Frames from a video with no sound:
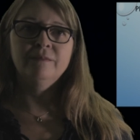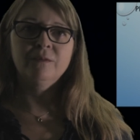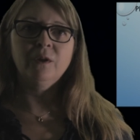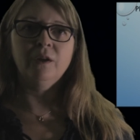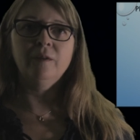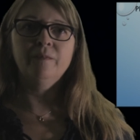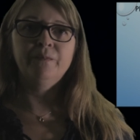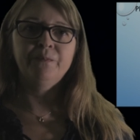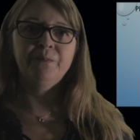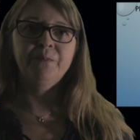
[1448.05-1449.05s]
okay?
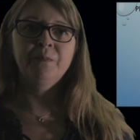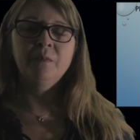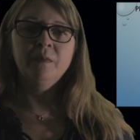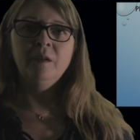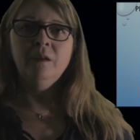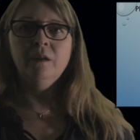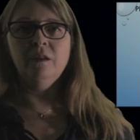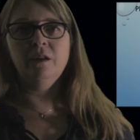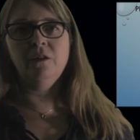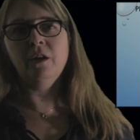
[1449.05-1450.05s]
And
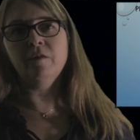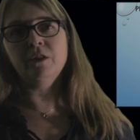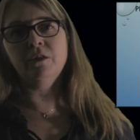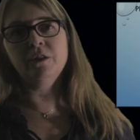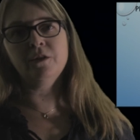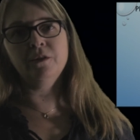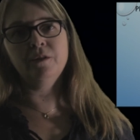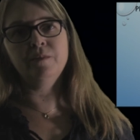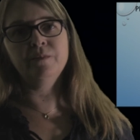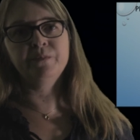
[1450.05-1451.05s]
then you have deletion.